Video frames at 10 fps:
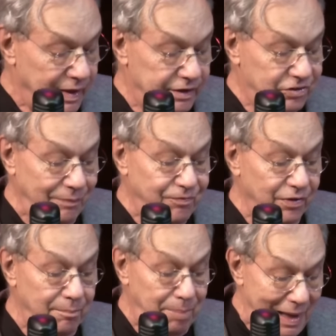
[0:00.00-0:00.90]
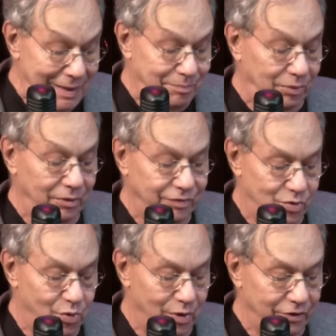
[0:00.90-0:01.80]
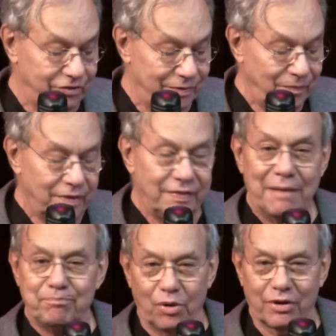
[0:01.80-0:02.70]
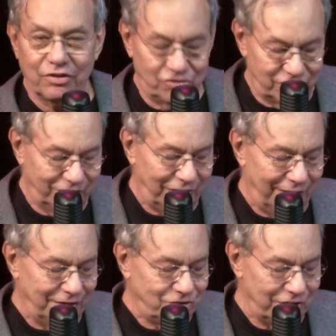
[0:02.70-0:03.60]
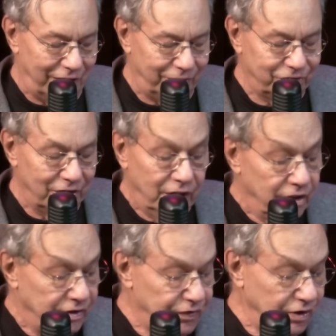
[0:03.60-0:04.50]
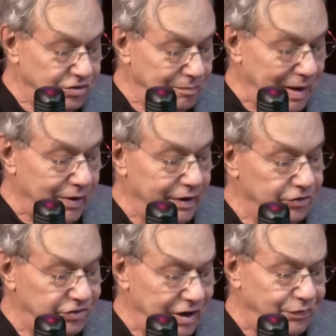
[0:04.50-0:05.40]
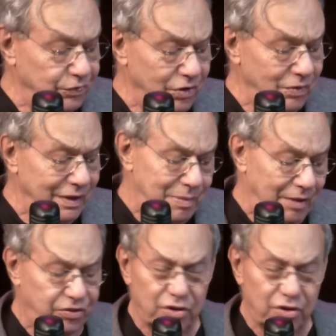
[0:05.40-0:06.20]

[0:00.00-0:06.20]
Except for the Bible, of course. That book is still on the shelves. The Virgin Mary herself was only about